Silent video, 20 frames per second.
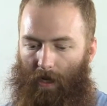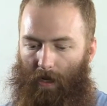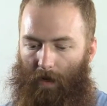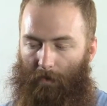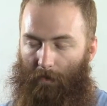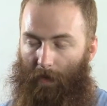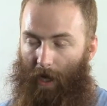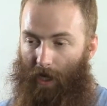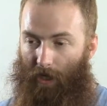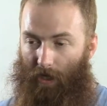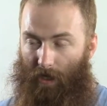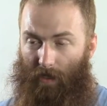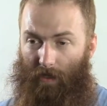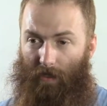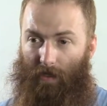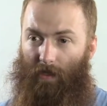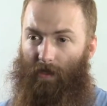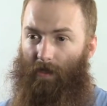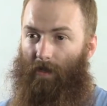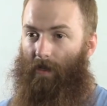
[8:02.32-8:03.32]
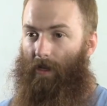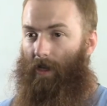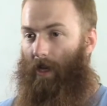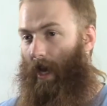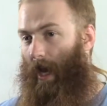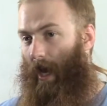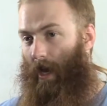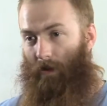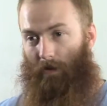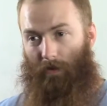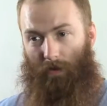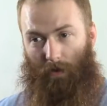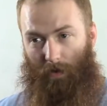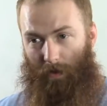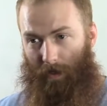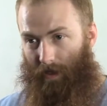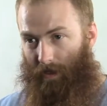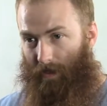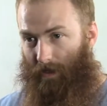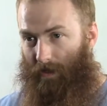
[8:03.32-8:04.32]
Patience, anal
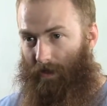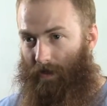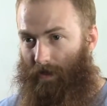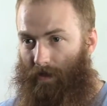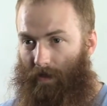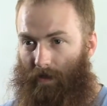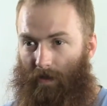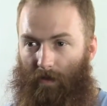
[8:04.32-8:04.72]
toys,